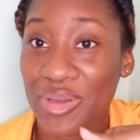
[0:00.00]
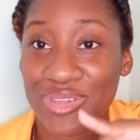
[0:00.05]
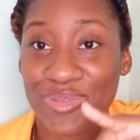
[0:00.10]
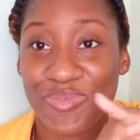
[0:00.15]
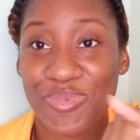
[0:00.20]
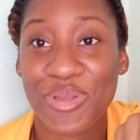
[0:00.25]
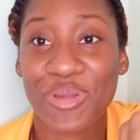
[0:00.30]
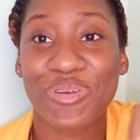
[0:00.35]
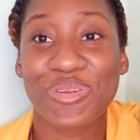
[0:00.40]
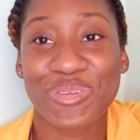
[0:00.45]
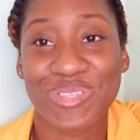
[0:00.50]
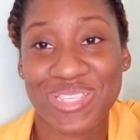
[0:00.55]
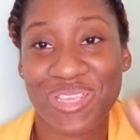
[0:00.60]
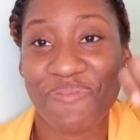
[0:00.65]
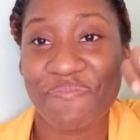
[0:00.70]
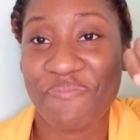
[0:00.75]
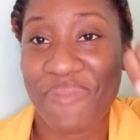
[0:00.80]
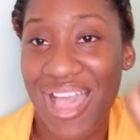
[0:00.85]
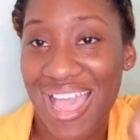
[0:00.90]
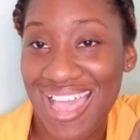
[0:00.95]
producing
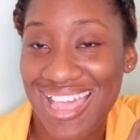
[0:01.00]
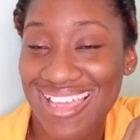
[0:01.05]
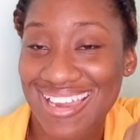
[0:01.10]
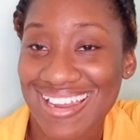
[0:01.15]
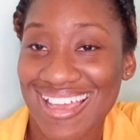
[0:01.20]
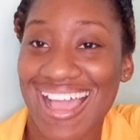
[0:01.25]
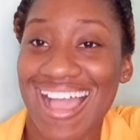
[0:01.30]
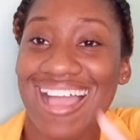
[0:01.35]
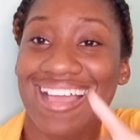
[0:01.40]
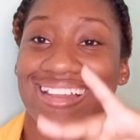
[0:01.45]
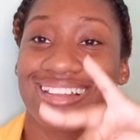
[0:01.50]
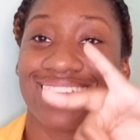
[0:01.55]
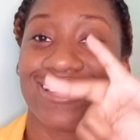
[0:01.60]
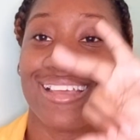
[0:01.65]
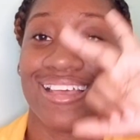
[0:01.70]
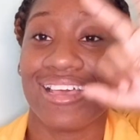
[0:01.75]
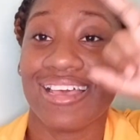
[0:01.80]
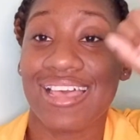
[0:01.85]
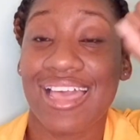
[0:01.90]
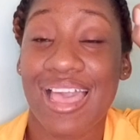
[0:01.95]
bile and
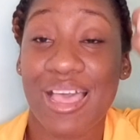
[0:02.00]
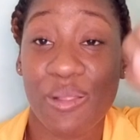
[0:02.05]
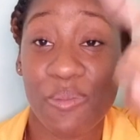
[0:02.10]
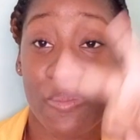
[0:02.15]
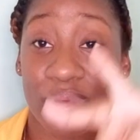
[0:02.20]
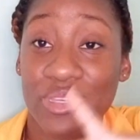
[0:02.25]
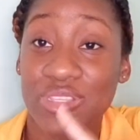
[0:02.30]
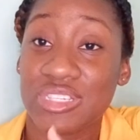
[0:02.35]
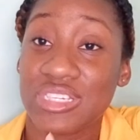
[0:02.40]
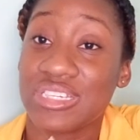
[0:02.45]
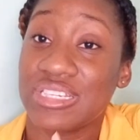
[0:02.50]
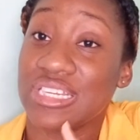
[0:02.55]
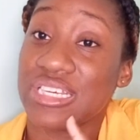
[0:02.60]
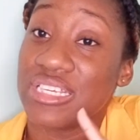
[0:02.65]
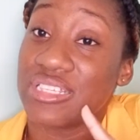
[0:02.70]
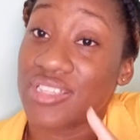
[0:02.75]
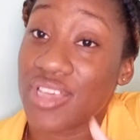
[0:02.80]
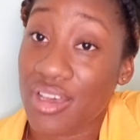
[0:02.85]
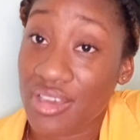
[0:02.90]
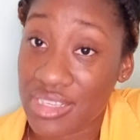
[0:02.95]
helping to
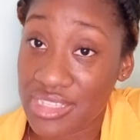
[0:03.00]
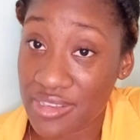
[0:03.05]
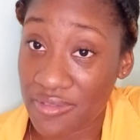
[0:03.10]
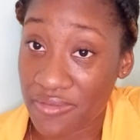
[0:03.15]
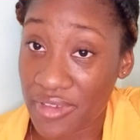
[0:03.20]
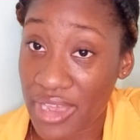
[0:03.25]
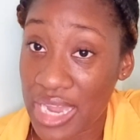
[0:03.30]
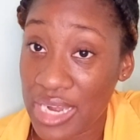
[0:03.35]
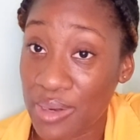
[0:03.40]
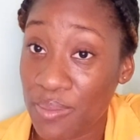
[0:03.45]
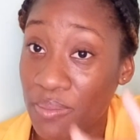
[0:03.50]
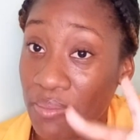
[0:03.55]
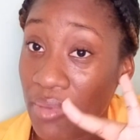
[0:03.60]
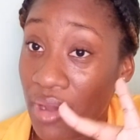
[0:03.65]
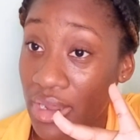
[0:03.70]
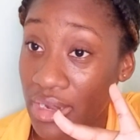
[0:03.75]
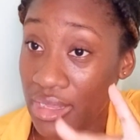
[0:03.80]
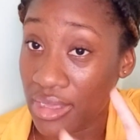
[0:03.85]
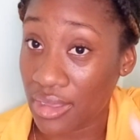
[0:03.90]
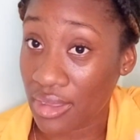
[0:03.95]
detoxify the
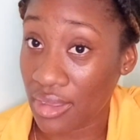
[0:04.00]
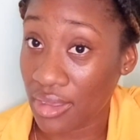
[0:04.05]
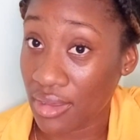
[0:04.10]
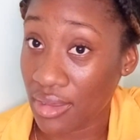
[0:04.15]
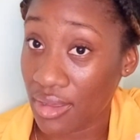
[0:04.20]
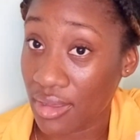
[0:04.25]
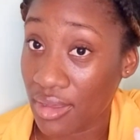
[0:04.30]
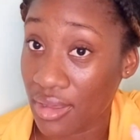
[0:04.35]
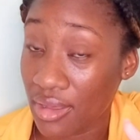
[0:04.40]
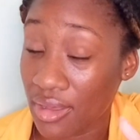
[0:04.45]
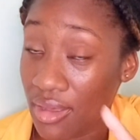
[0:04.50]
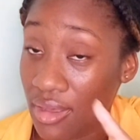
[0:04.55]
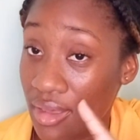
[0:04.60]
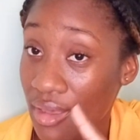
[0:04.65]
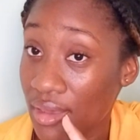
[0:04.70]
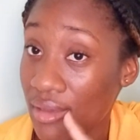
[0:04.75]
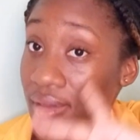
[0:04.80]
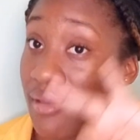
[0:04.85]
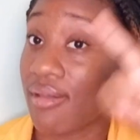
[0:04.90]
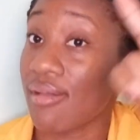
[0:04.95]
body.
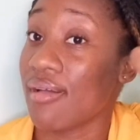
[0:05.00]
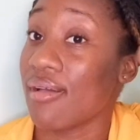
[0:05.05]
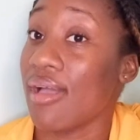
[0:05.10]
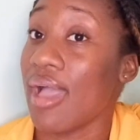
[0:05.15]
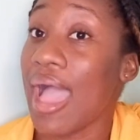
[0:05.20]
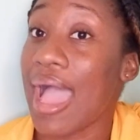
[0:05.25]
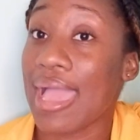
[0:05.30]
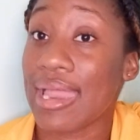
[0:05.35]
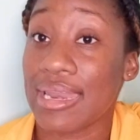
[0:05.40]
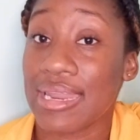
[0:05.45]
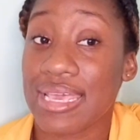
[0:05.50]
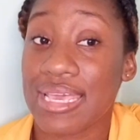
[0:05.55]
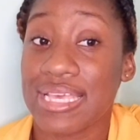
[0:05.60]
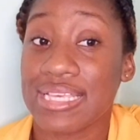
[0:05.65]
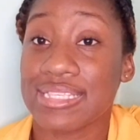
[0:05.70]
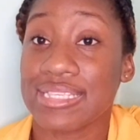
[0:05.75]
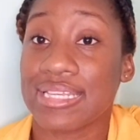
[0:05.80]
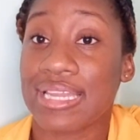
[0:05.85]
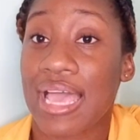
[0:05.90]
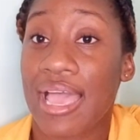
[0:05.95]
And
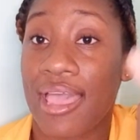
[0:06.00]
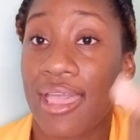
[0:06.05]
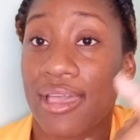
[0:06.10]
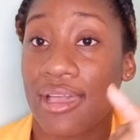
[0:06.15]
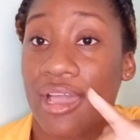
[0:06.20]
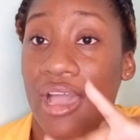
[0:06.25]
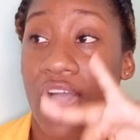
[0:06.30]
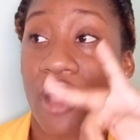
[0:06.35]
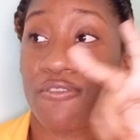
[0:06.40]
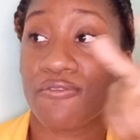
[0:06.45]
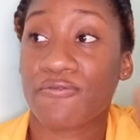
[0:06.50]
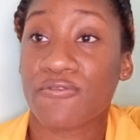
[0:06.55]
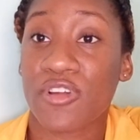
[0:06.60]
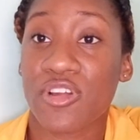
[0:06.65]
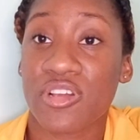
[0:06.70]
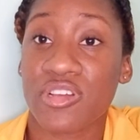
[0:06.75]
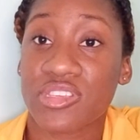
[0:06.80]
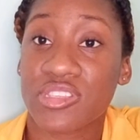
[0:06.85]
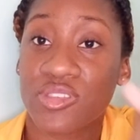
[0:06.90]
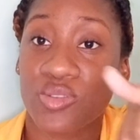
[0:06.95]
is like a
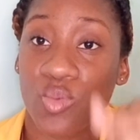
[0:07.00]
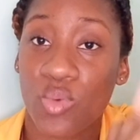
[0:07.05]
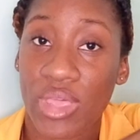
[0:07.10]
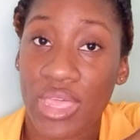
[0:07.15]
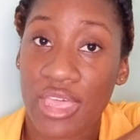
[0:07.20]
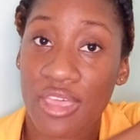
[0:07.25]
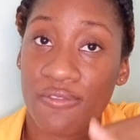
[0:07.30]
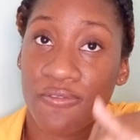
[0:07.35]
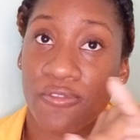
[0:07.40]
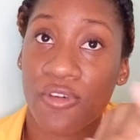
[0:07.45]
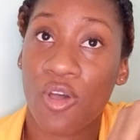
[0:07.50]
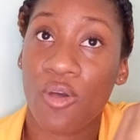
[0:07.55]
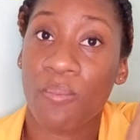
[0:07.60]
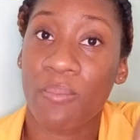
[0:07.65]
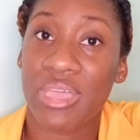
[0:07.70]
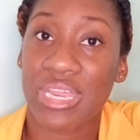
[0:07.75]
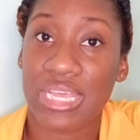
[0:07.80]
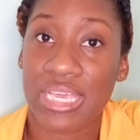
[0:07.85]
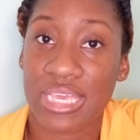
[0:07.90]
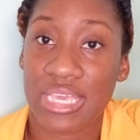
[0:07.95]
first way for
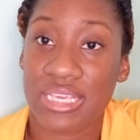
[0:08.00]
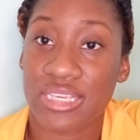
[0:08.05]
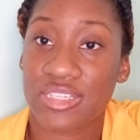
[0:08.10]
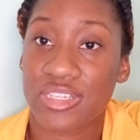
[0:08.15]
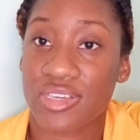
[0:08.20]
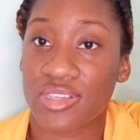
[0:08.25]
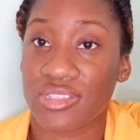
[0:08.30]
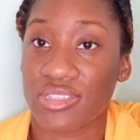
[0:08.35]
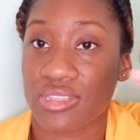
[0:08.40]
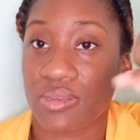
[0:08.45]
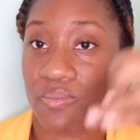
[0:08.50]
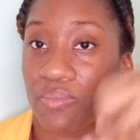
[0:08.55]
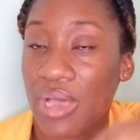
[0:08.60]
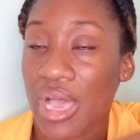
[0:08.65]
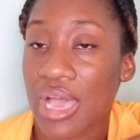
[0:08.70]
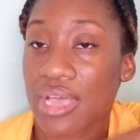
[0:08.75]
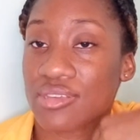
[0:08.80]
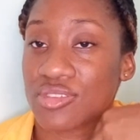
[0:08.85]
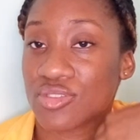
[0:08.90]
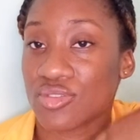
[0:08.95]
medications to
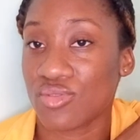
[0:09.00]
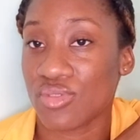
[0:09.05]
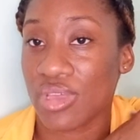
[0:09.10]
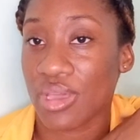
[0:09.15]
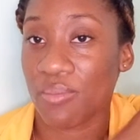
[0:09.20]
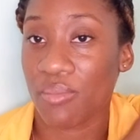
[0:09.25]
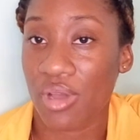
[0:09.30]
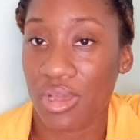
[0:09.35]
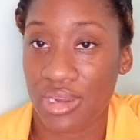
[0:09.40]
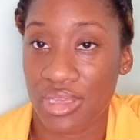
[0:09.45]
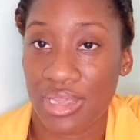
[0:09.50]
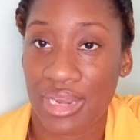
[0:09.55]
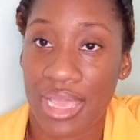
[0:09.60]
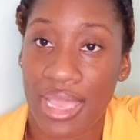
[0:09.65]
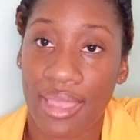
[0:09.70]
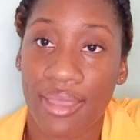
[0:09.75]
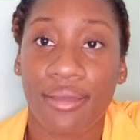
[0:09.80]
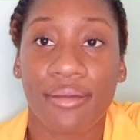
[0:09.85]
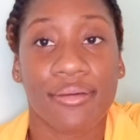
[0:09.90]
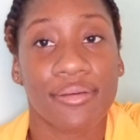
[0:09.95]
pass through your body,
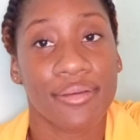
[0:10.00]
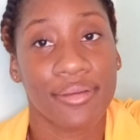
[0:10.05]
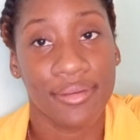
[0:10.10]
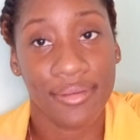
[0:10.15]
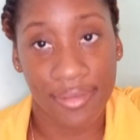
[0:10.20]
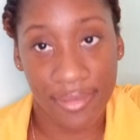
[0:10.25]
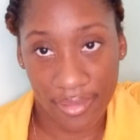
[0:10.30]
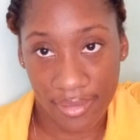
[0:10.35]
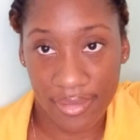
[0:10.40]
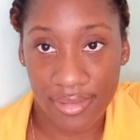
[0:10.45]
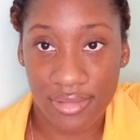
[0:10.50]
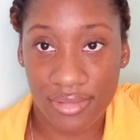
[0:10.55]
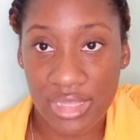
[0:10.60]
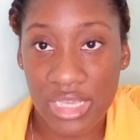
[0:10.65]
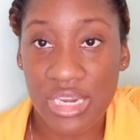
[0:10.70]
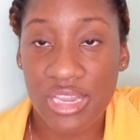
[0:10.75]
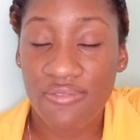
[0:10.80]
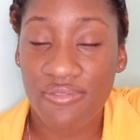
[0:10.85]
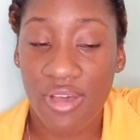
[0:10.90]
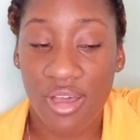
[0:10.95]
like the
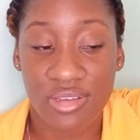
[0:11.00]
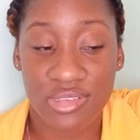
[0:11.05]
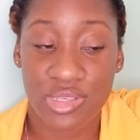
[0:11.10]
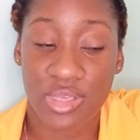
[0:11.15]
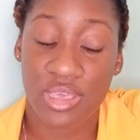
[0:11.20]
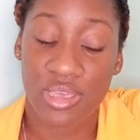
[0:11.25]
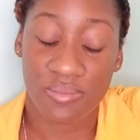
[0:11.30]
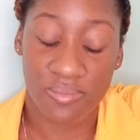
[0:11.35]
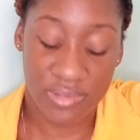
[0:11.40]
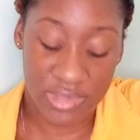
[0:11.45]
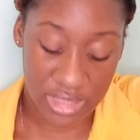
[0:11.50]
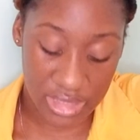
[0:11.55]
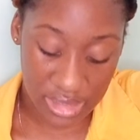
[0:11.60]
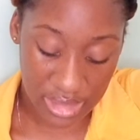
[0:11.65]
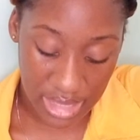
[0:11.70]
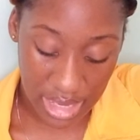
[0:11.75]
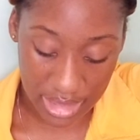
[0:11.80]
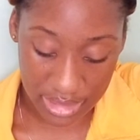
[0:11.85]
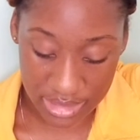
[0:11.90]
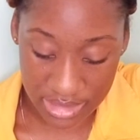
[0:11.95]
liver also helps in
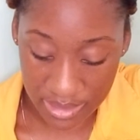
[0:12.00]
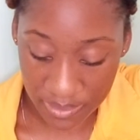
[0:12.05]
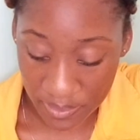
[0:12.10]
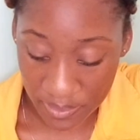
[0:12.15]
that.